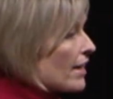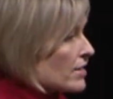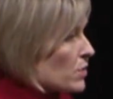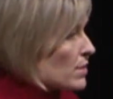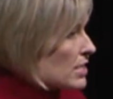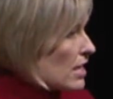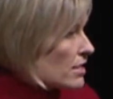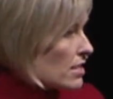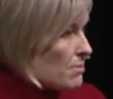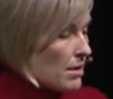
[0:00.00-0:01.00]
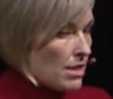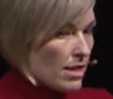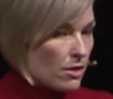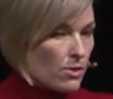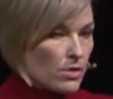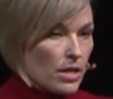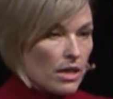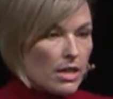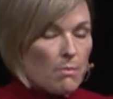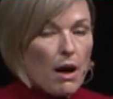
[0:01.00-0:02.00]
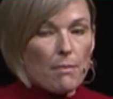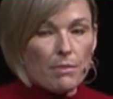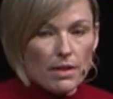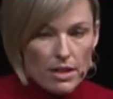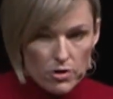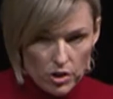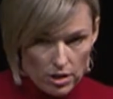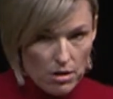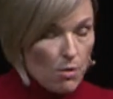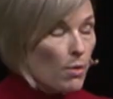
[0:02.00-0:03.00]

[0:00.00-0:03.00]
So it's not something that there's an elite population. Well,